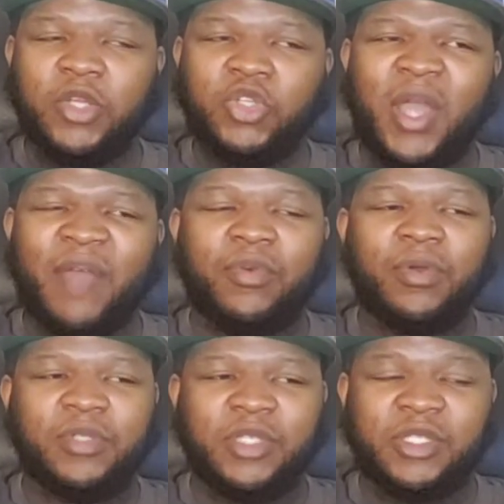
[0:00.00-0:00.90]
to, drive,
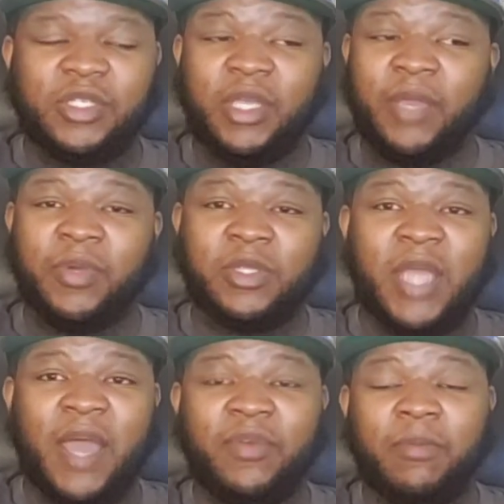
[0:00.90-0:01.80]
to, to get rid of
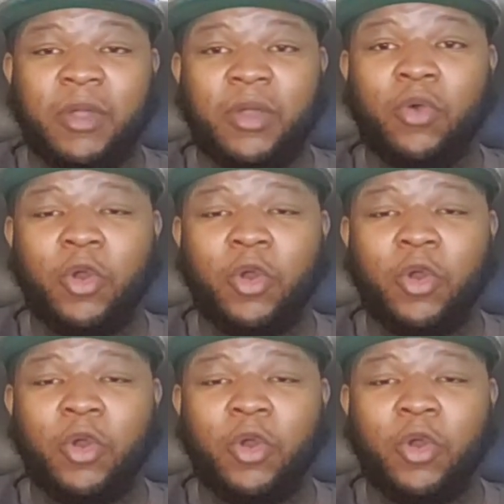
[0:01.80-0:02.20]
Stafford and bring a